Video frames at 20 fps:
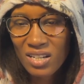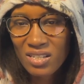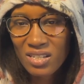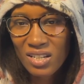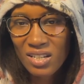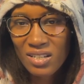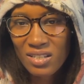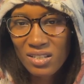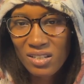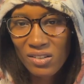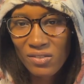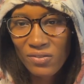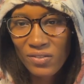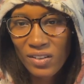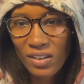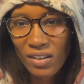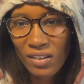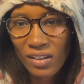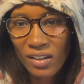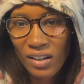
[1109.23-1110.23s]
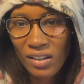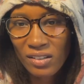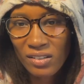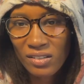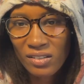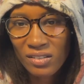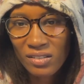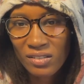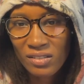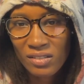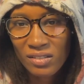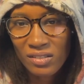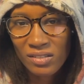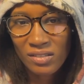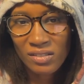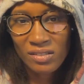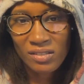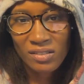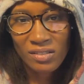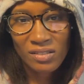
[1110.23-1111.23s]
Easy feeling. Haven't
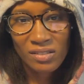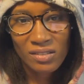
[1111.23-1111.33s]
changed,